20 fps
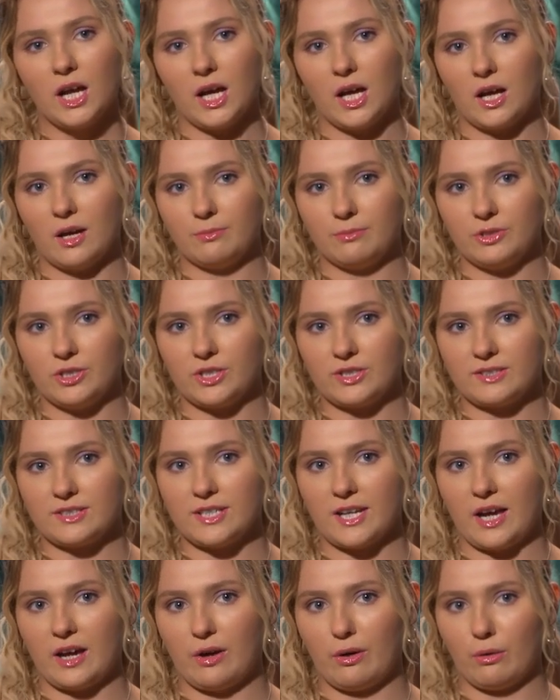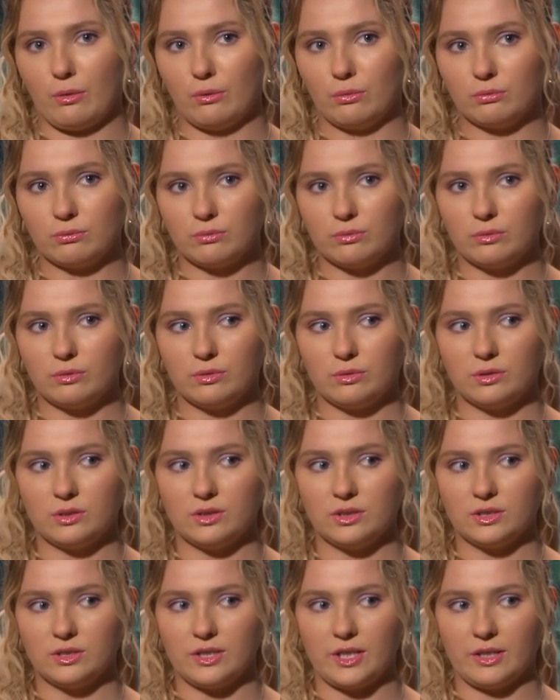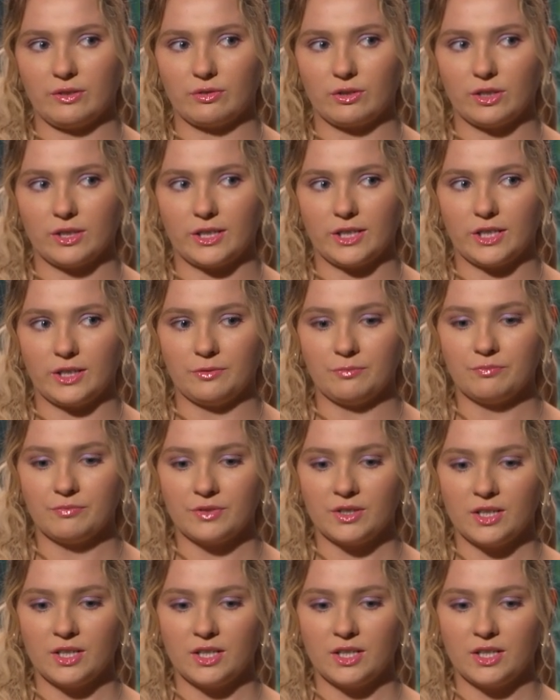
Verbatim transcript: um, just how they really